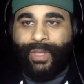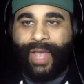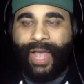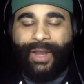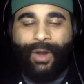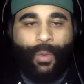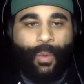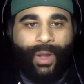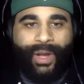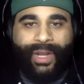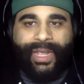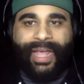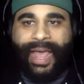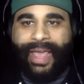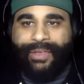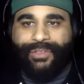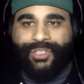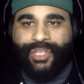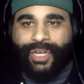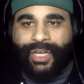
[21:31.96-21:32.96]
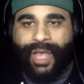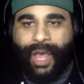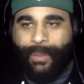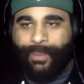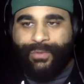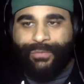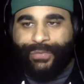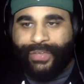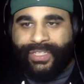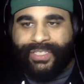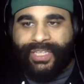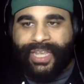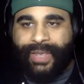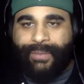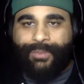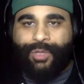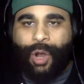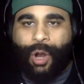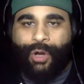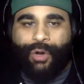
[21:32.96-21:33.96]
I don't want a guy who's going to come and fix
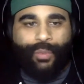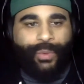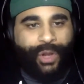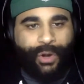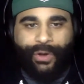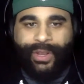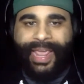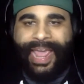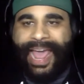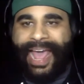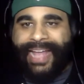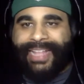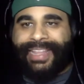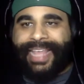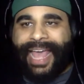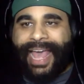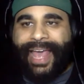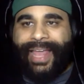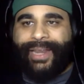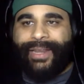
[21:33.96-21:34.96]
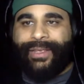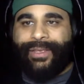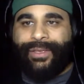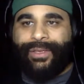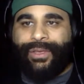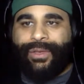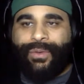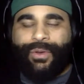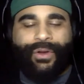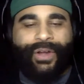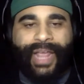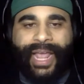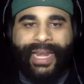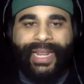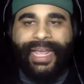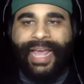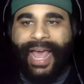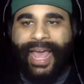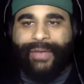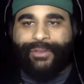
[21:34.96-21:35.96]
Sam Darnold. We already had that. We already
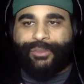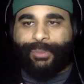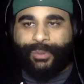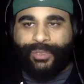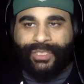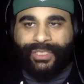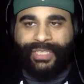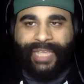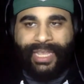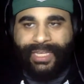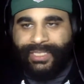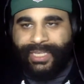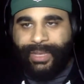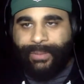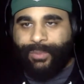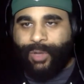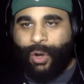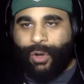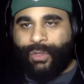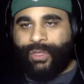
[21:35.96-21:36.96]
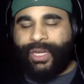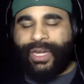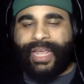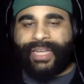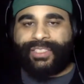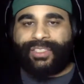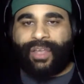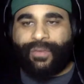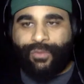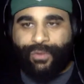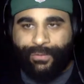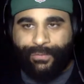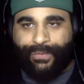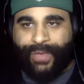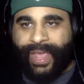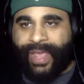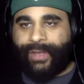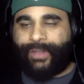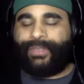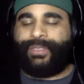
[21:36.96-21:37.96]
had a guy who was supposed to take Sam Darnold to the next level. He
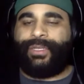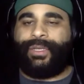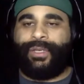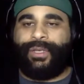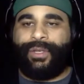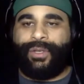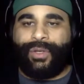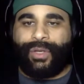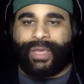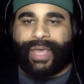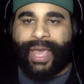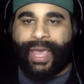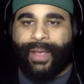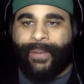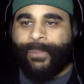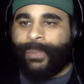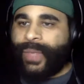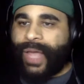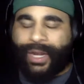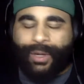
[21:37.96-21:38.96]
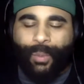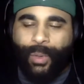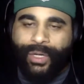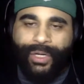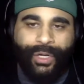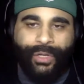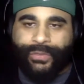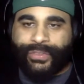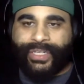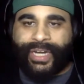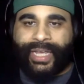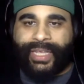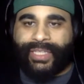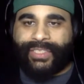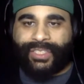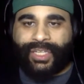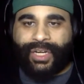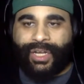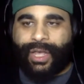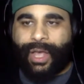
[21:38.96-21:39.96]
failed. Okay? I don't want another guy
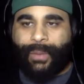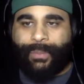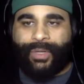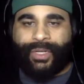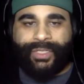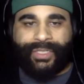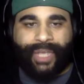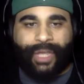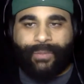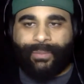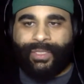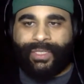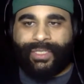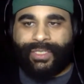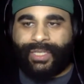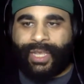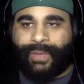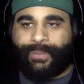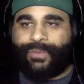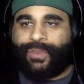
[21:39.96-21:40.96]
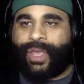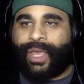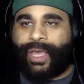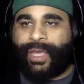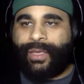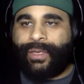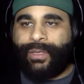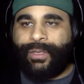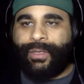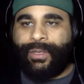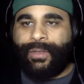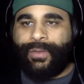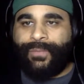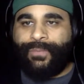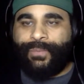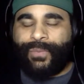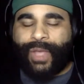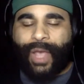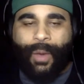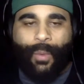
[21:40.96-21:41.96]
that's going to come in and tell me the same thing.
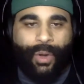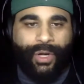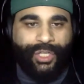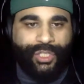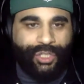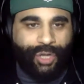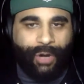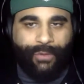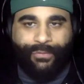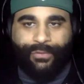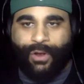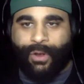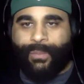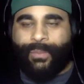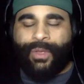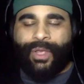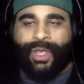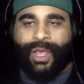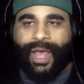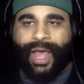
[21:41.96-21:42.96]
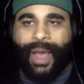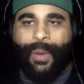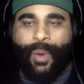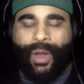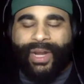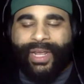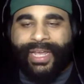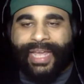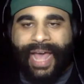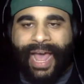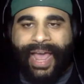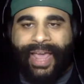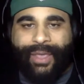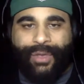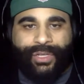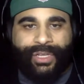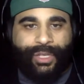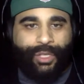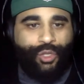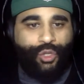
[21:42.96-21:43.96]
I want a
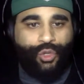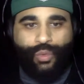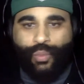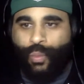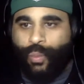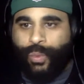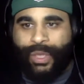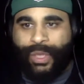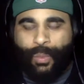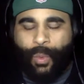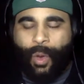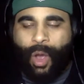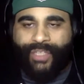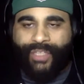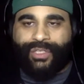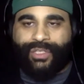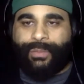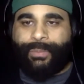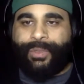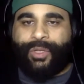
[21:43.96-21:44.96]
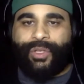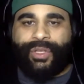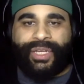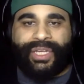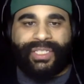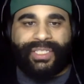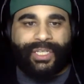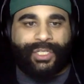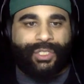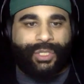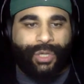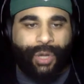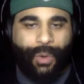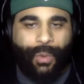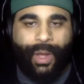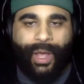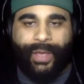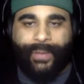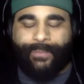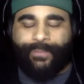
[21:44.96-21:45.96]
guy who he walks in the building and he says, you
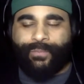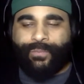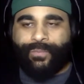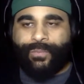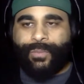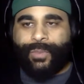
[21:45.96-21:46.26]
know what?